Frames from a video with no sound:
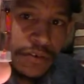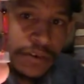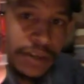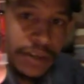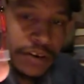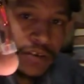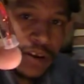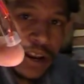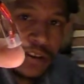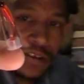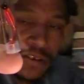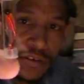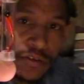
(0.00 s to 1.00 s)
near
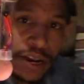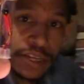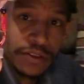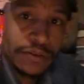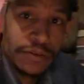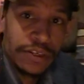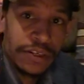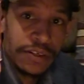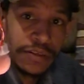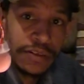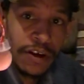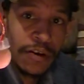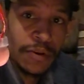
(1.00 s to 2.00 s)
trans translucent,
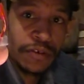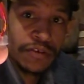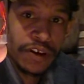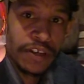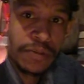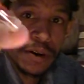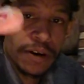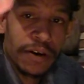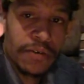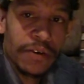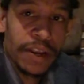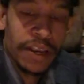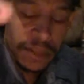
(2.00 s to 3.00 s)
almost transparent
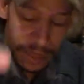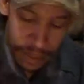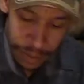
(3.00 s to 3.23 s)
red.